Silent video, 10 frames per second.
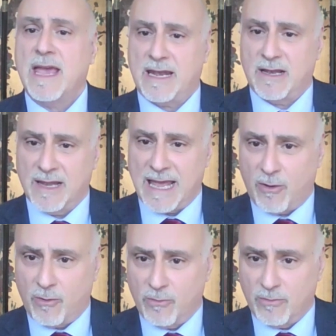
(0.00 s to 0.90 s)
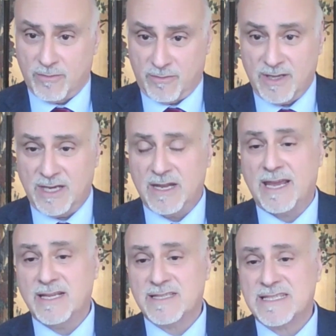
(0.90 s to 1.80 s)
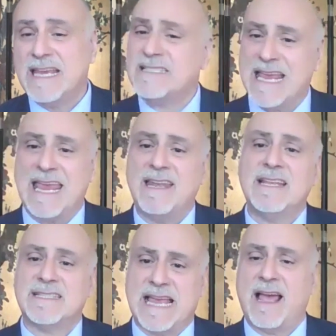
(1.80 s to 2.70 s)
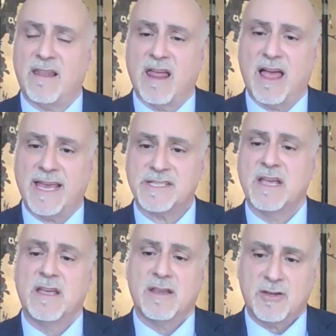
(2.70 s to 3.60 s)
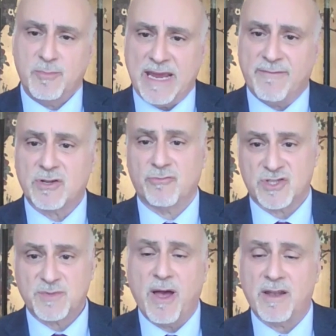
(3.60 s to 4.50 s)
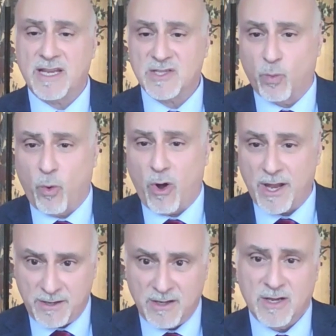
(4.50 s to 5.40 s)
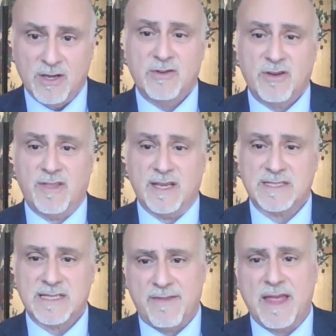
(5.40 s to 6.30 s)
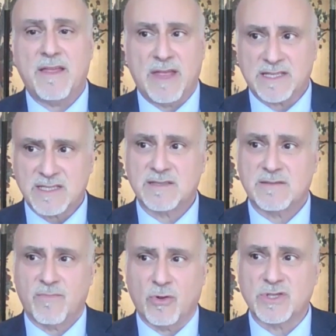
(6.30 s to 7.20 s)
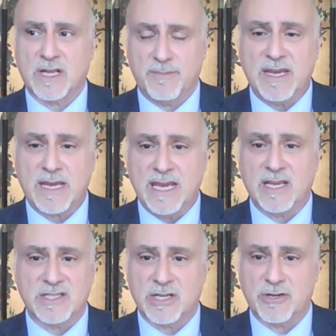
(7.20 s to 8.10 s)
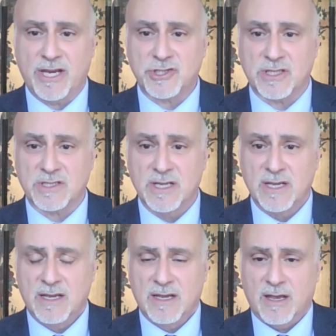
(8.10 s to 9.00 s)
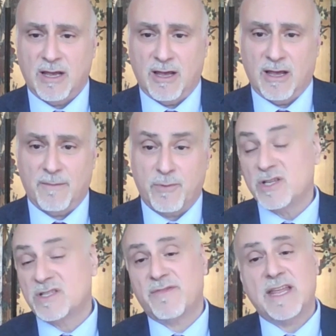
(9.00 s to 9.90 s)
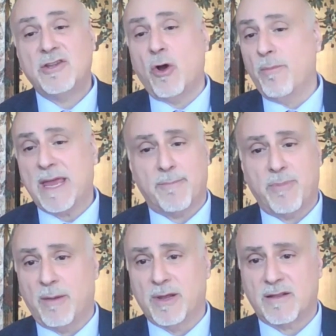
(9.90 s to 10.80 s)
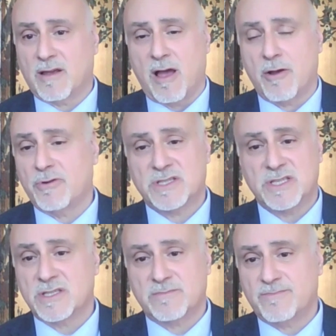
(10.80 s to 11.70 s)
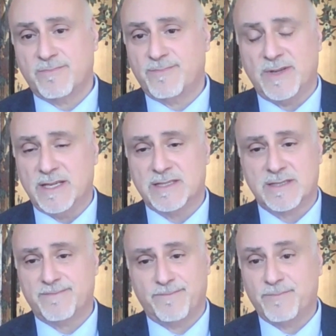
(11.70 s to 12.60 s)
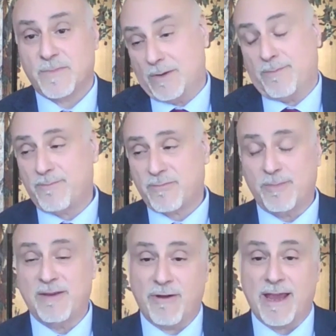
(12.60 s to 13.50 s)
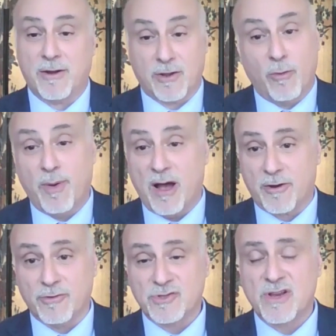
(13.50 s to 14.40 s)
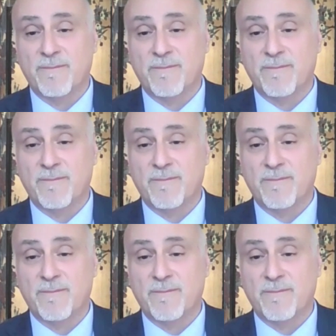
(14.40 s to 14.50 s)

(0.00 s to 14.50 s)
and allow the United States and its allies to be able to respond as one to this. And those are going to be key considerations. Because if they don't make it public, the Congress is to be frank, going to go bonkers.